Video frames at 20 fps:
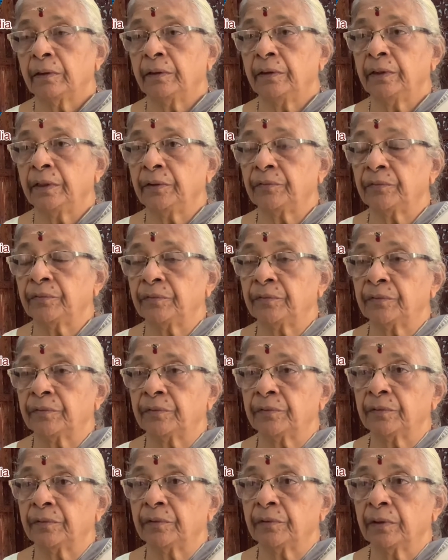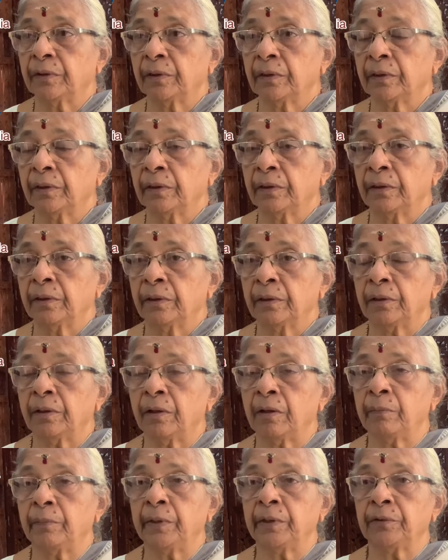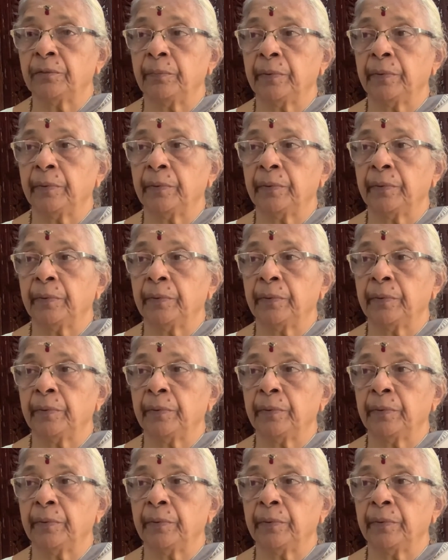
This robbers